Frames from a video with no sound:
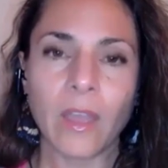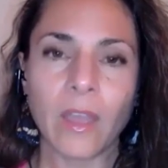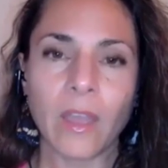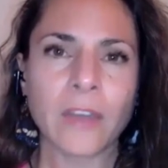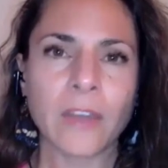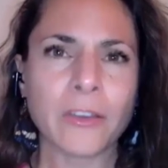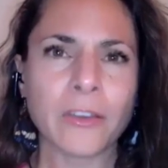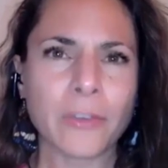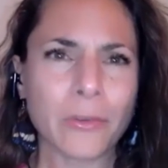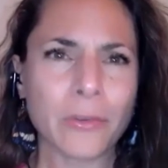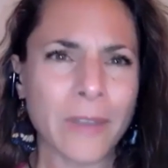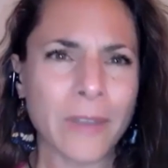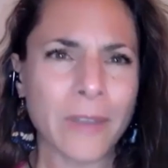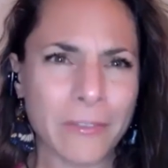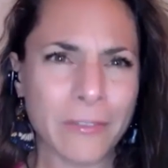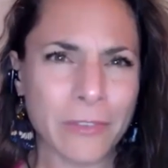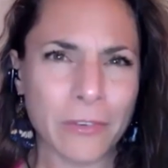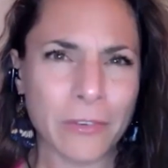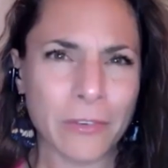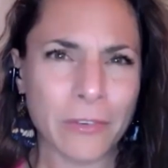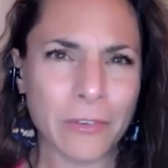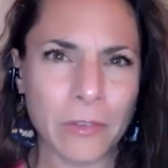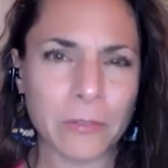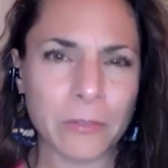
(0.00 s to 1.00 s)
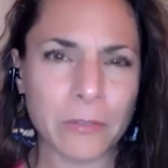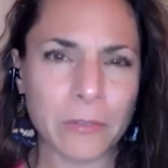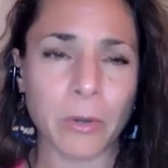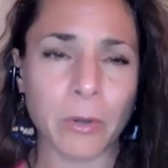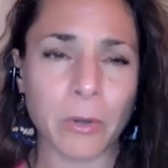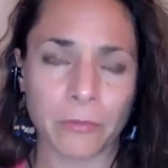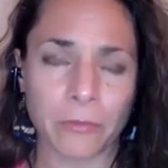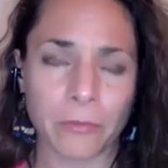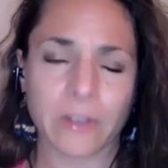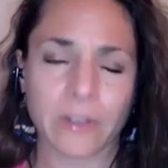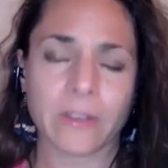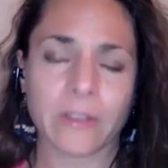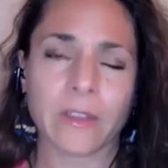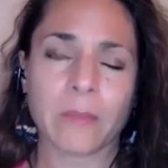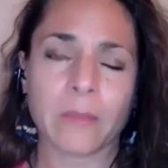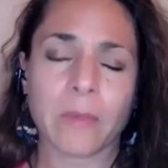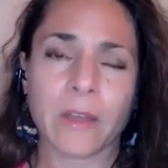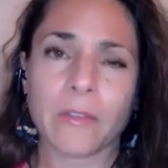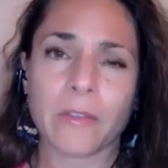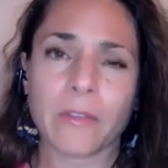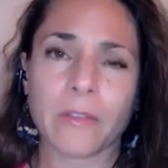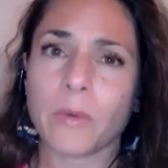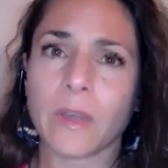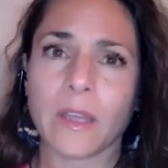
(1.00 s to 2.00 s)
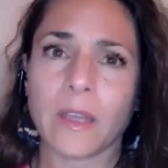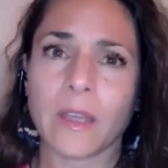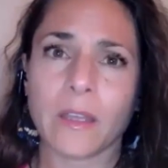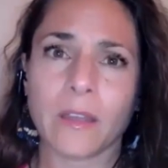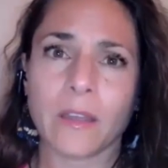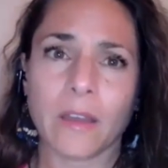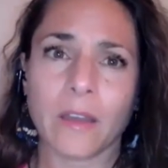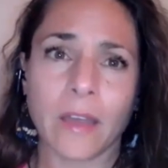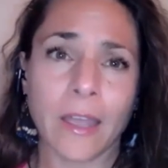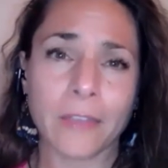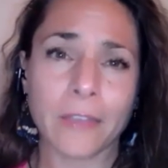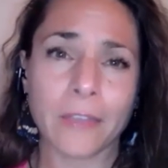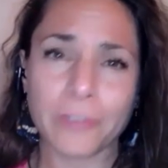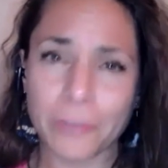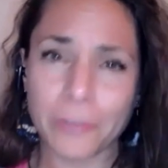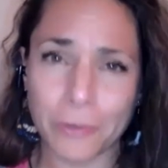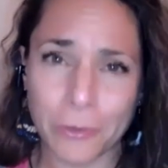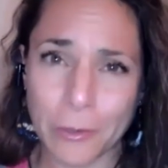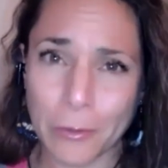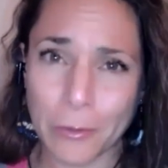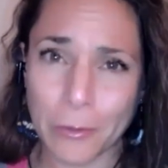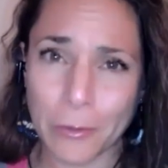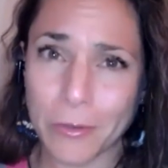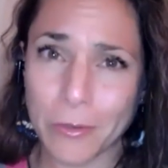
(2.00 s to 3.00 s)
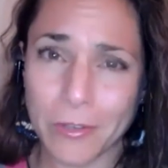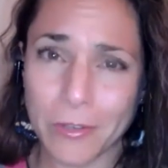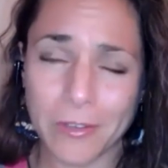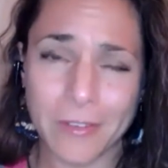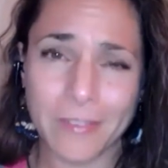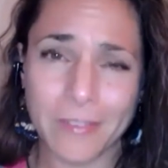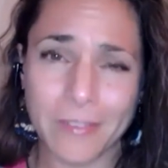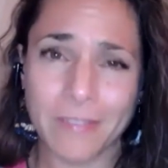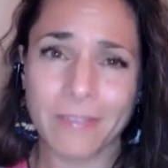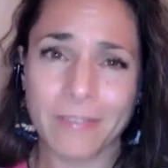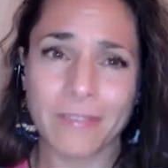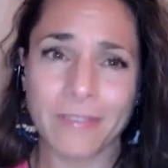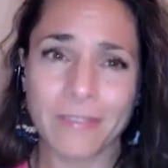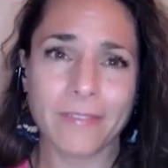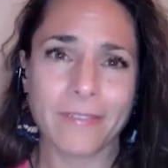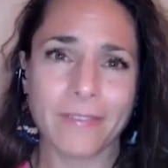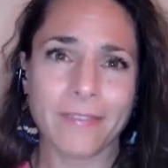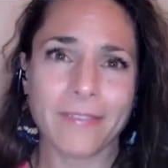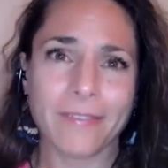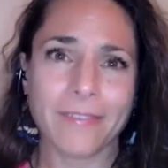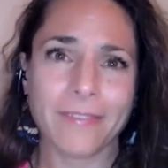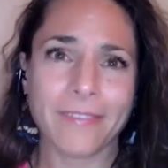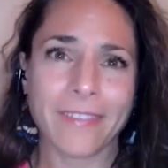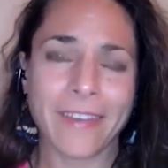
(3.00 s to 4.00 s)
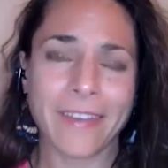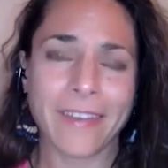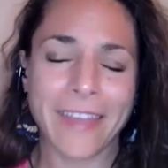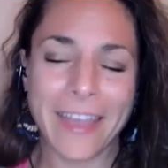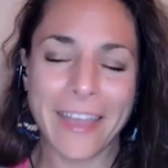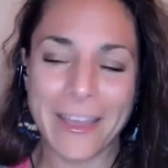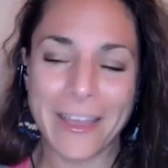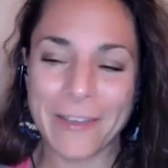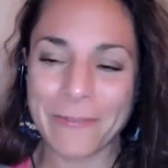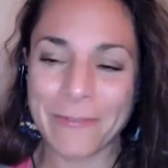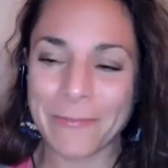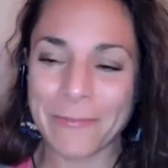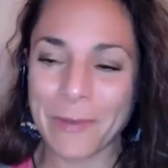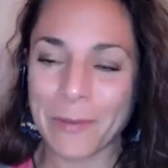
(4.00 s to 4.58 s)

And you don't have to do this perfectly, by the way. I sure don't. I have